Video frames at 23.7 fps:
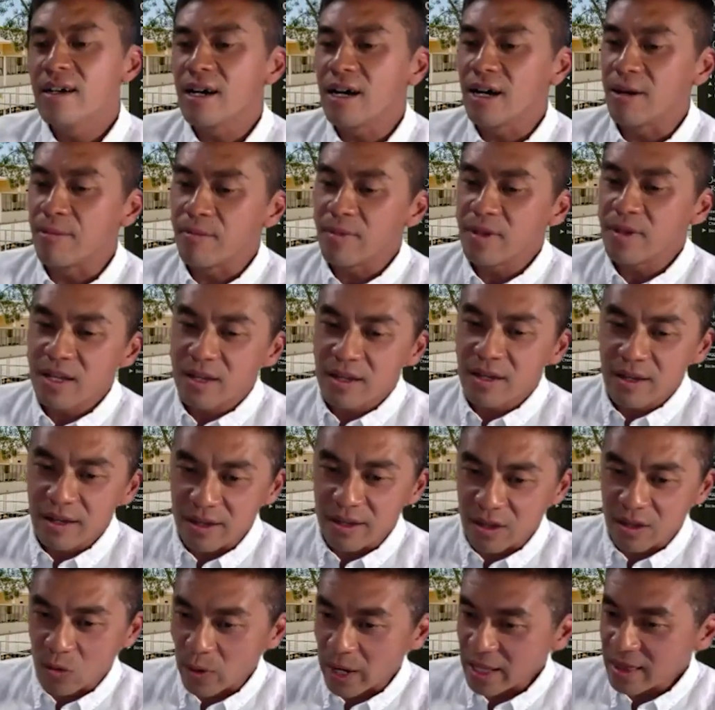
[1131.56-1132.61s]
Um,
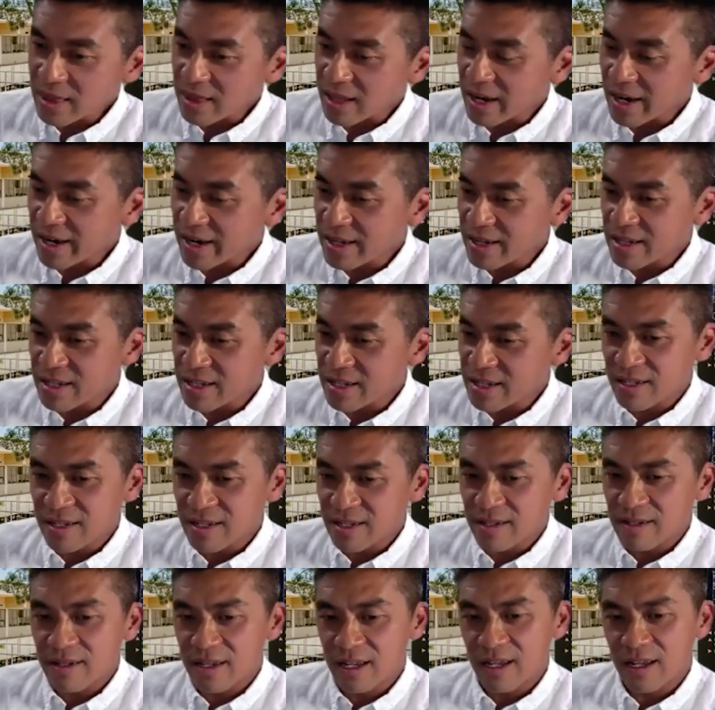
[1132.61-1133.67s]
and the red line is
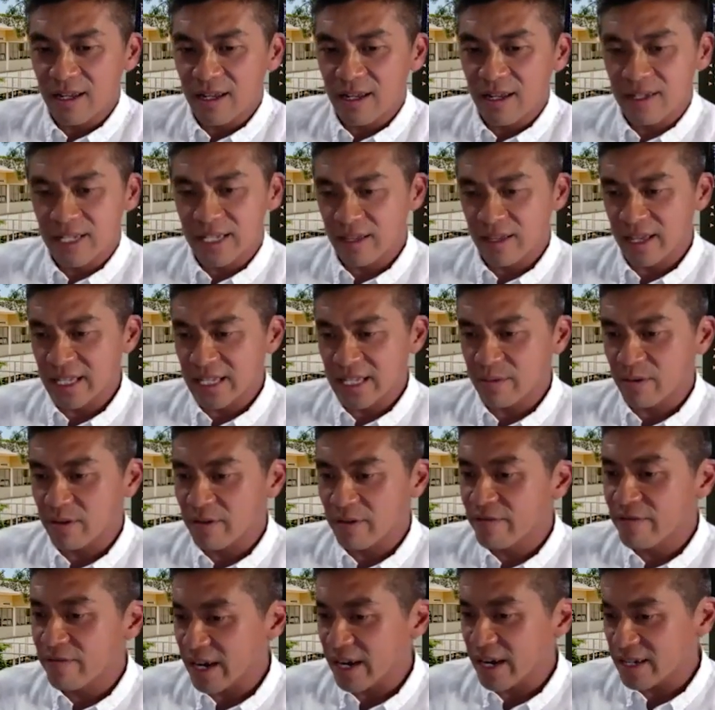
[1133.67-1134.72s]
uh, C. elegans that
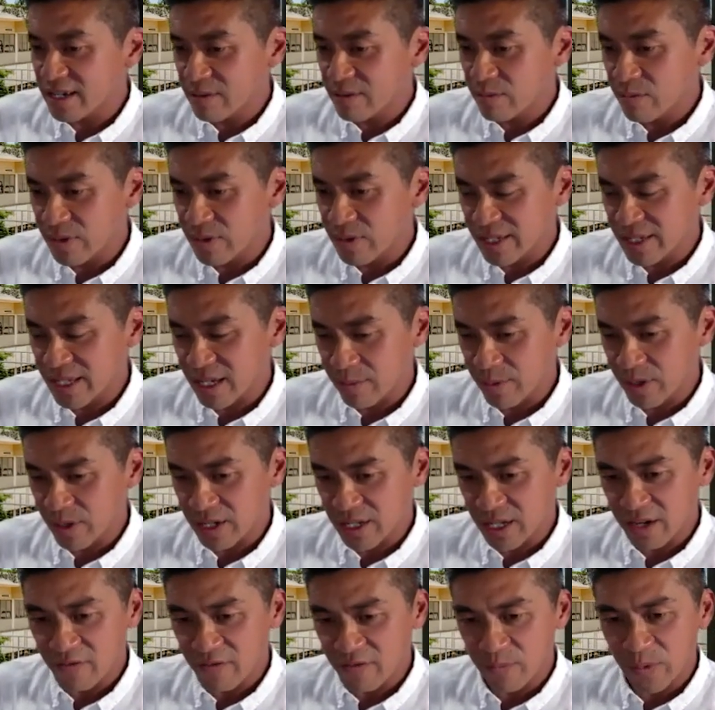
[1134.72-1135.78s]
were infected with Salmonella
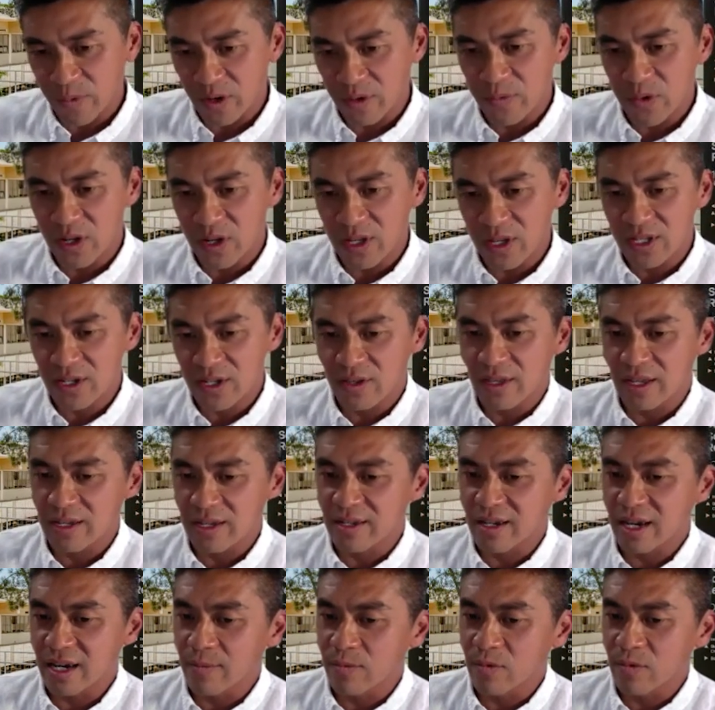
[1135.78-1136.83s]
typhimurium. You can see they
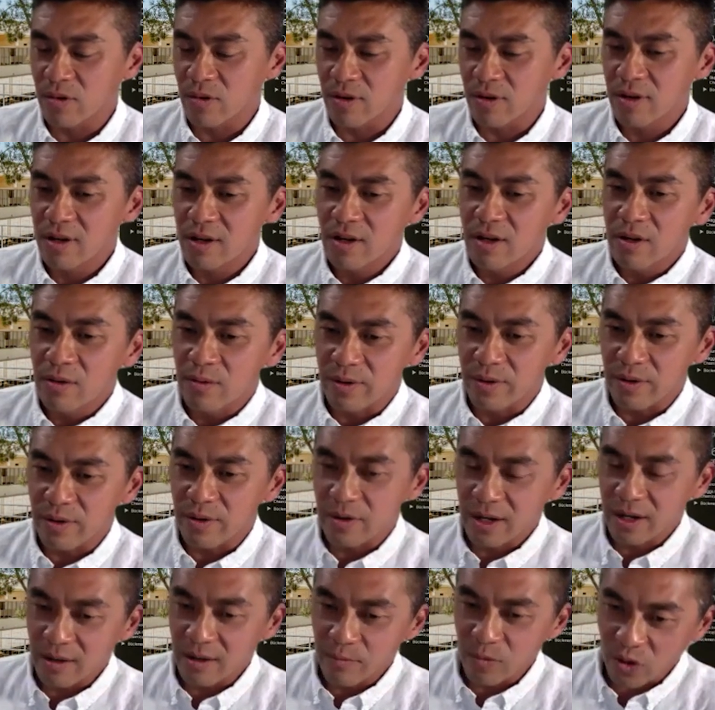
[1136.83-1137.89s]
die more,
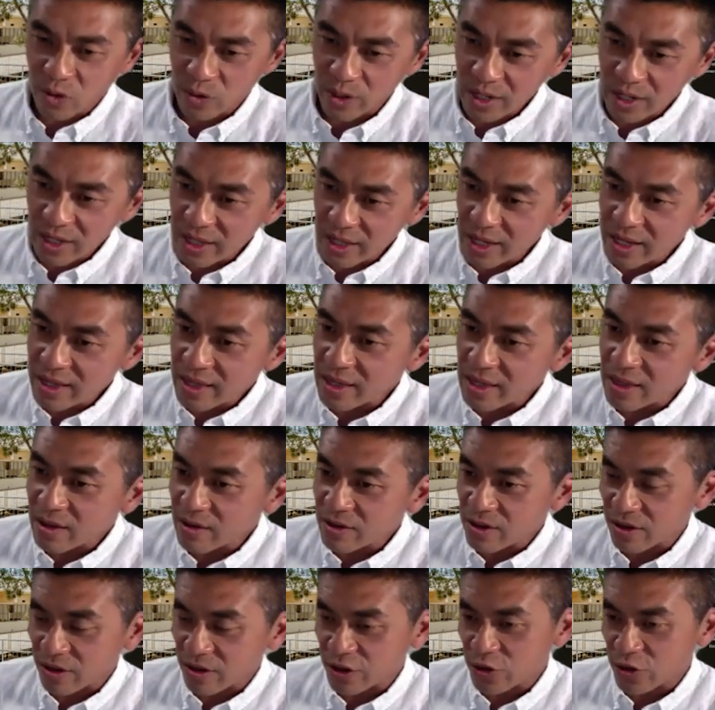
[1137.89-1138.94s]
uh, more quickly than
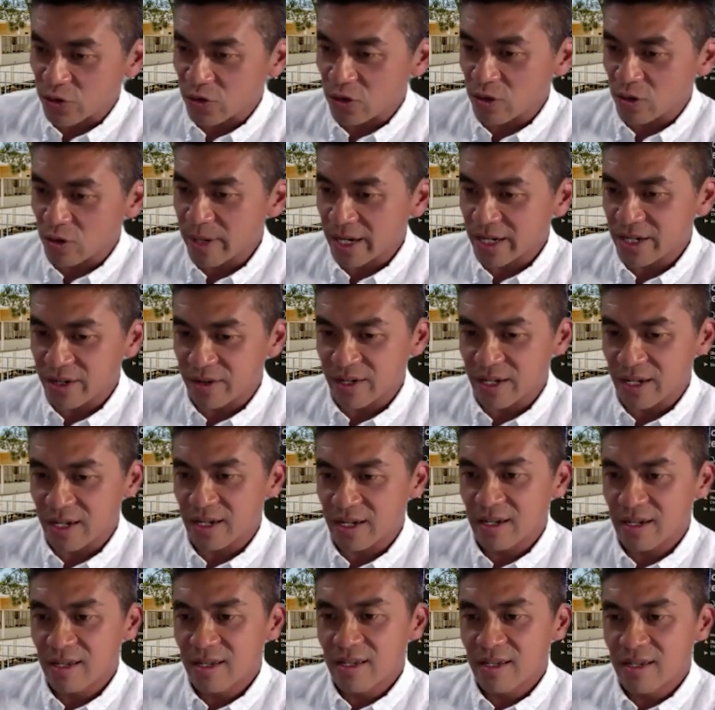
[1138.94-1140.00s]
those on control bacteria.
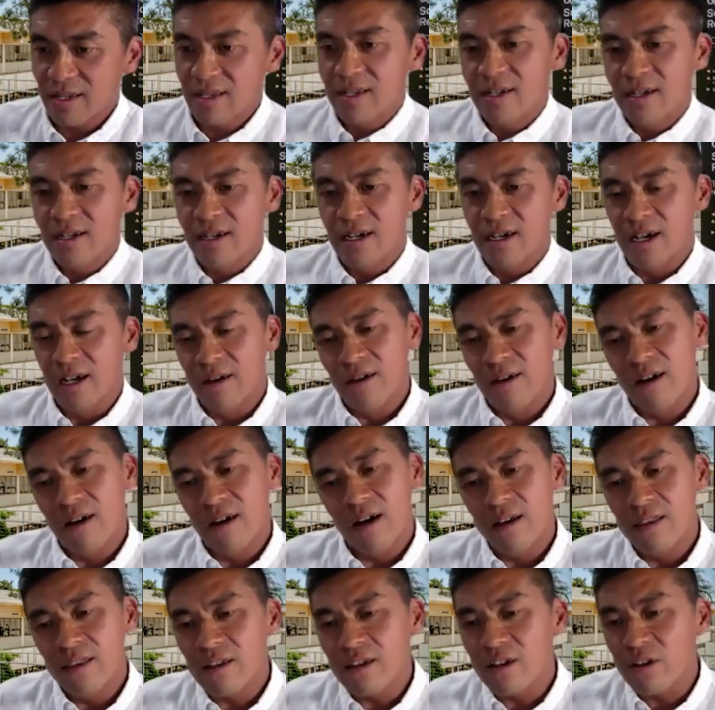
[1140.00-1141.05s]
Uh,
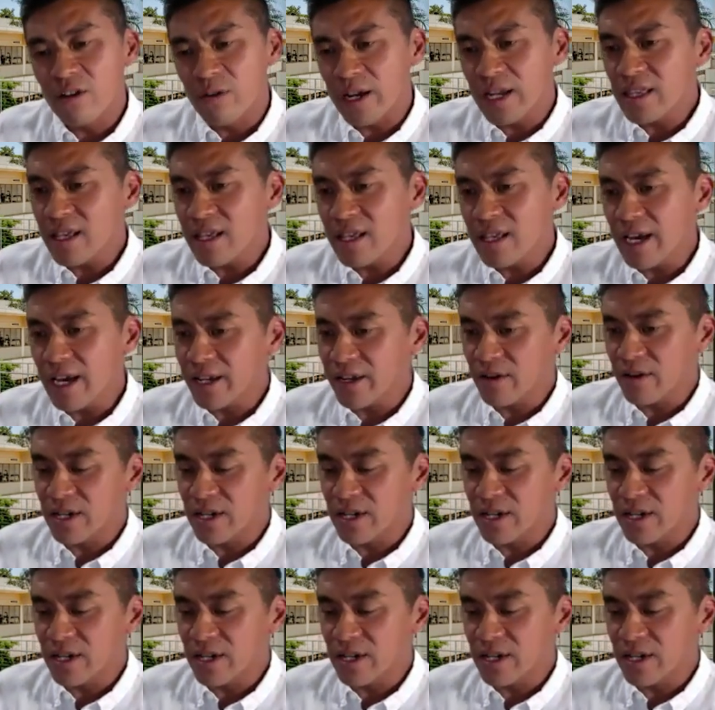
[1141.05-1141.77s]
on the green line here